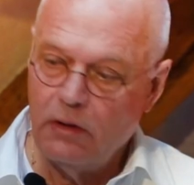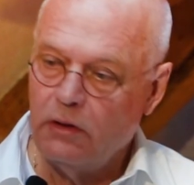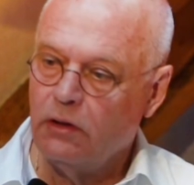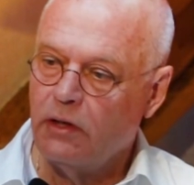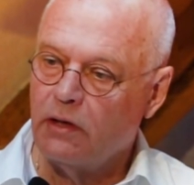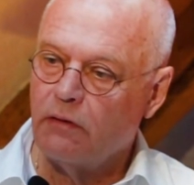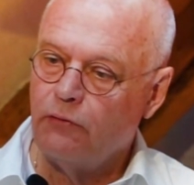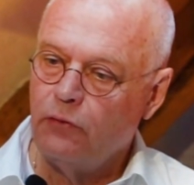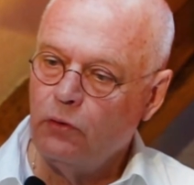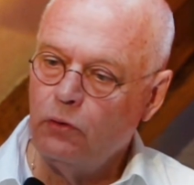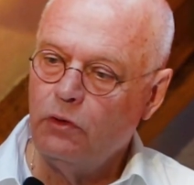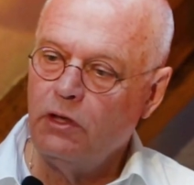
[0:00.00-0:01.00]
You take a
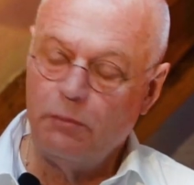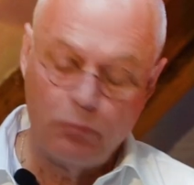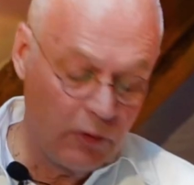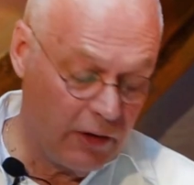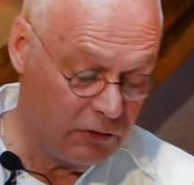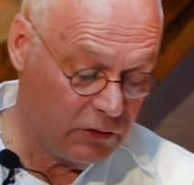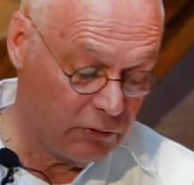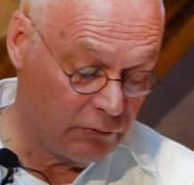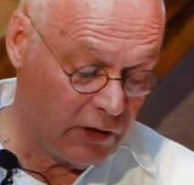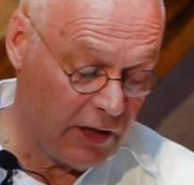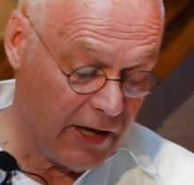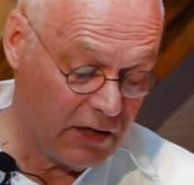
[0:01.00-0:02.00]
few deep breaths,
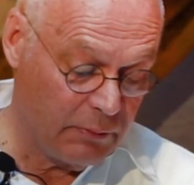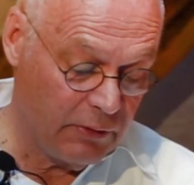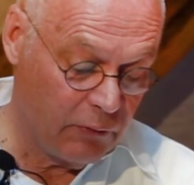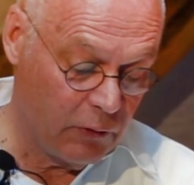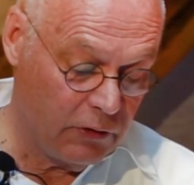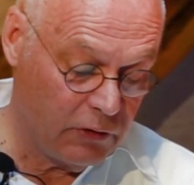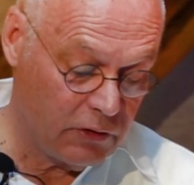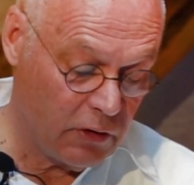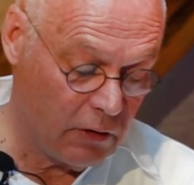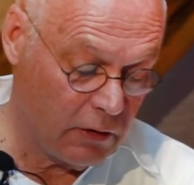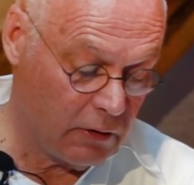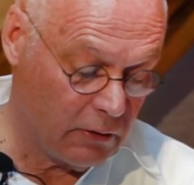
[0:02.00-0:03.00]
relax before you
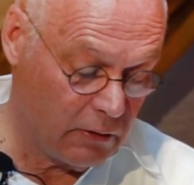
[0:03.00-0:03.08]
start it.